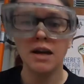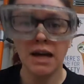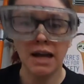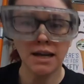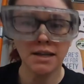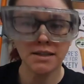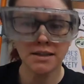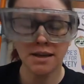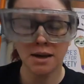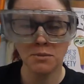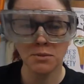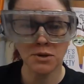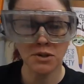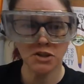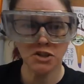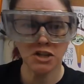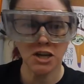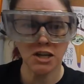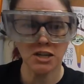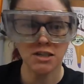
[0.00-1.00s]
and chemical
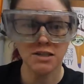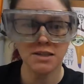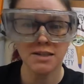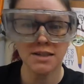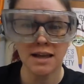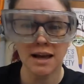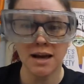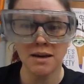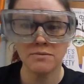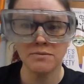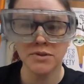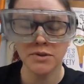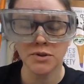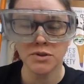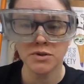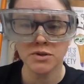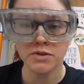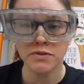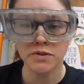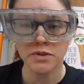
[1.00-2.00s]
changes lab for
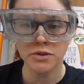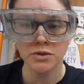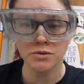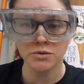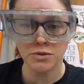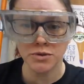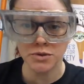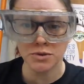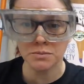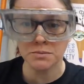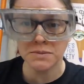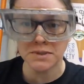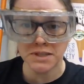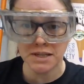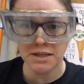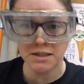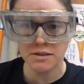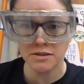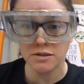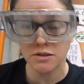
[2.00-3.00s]
those of you who zoomed
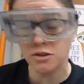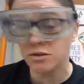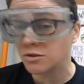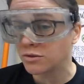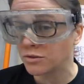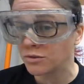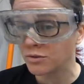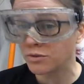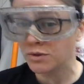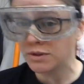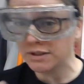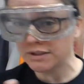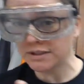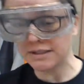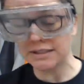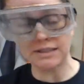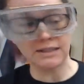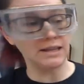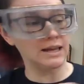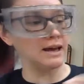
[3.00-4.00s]
in to
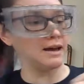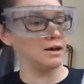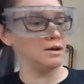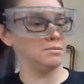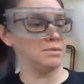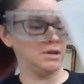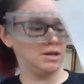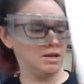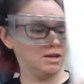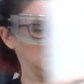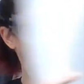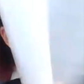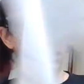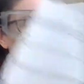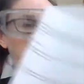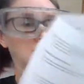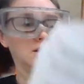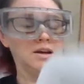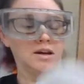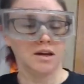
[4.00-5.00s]
the lab.
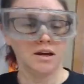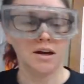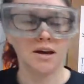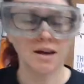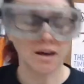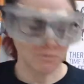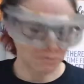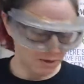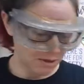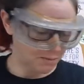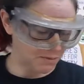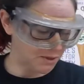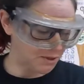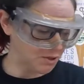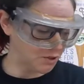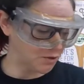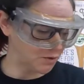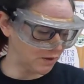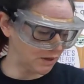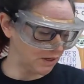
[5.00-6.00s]
I'm going to be
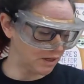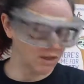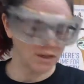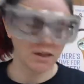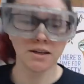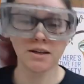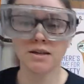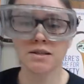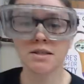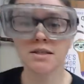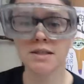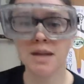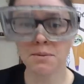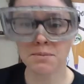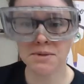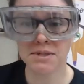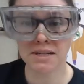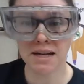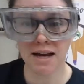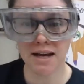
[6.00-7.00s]
doing
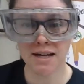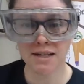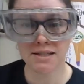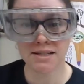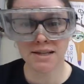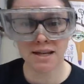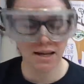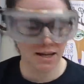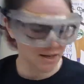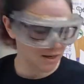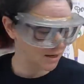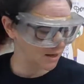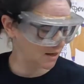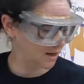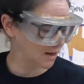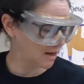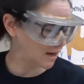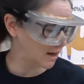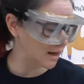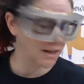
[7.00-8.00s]
steps 9, 10,
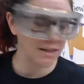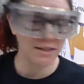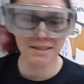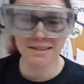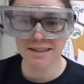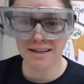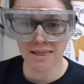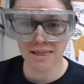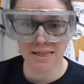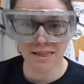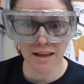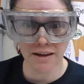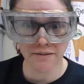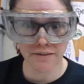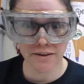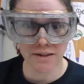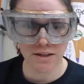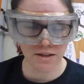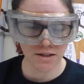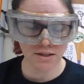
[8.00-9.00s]
and
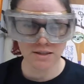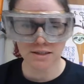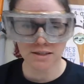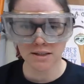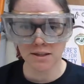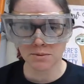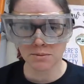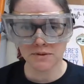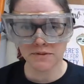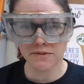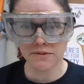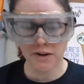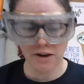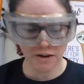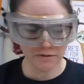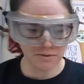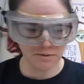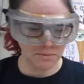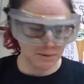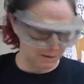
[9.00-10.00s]
11. It's a little bit
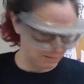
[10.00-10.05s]
involved, but